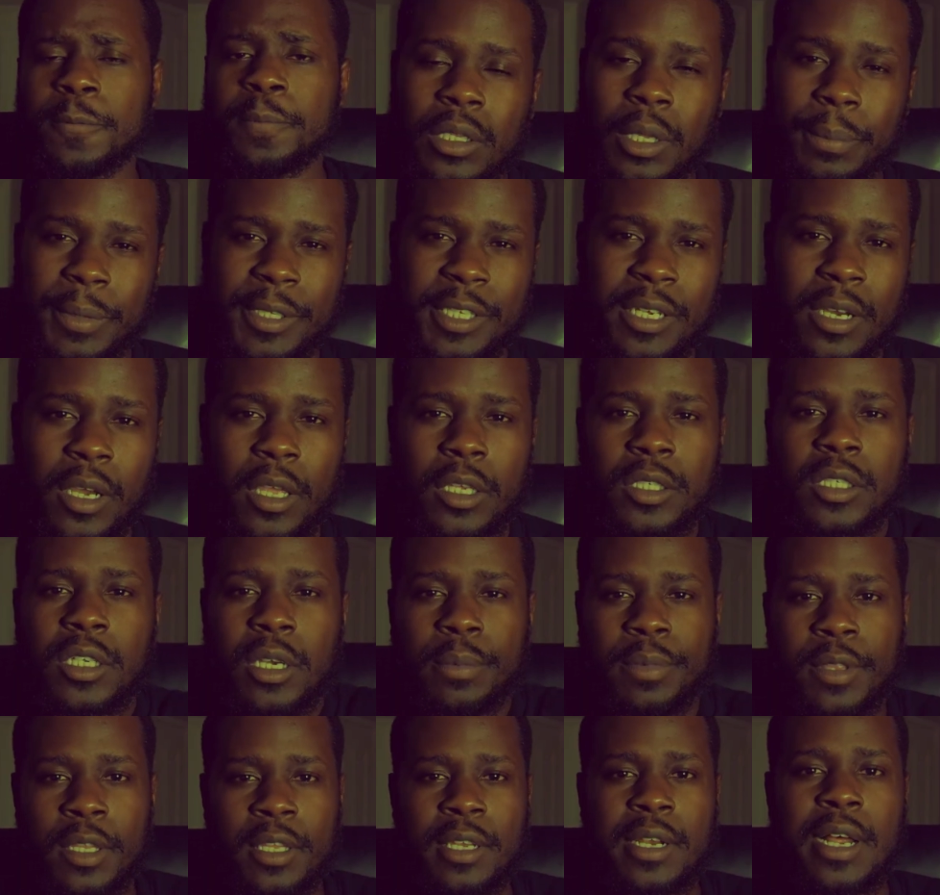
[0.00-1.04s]
Let me tell you
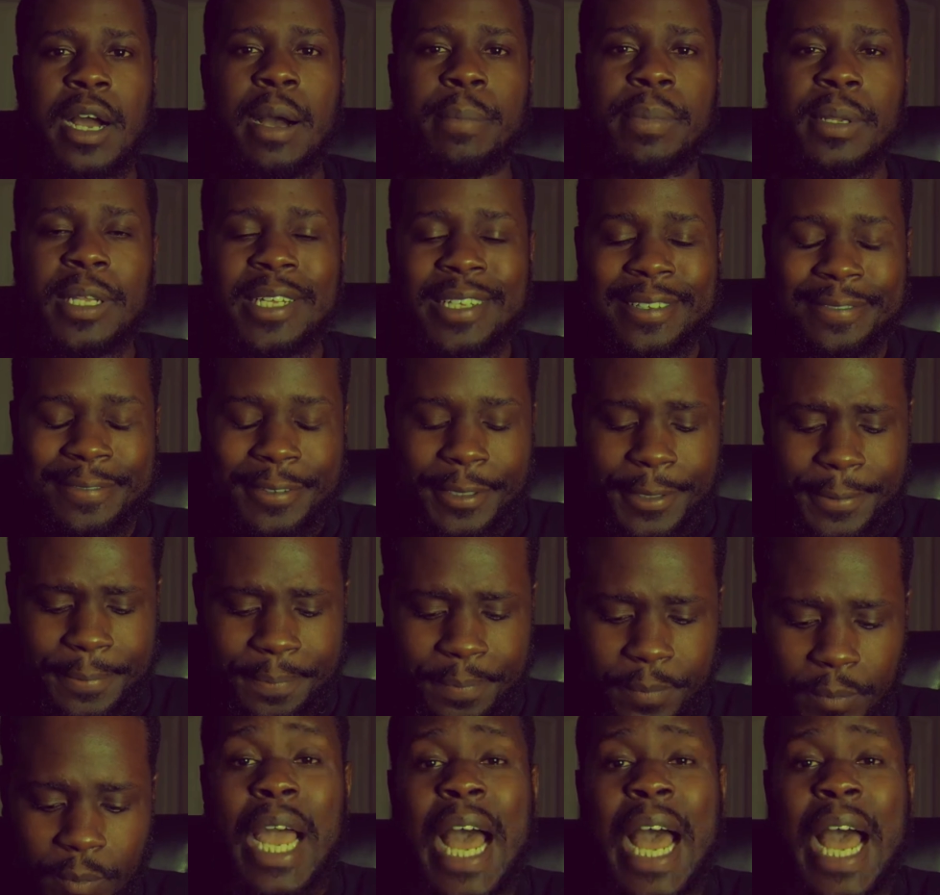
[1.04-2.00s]
something that I believe in.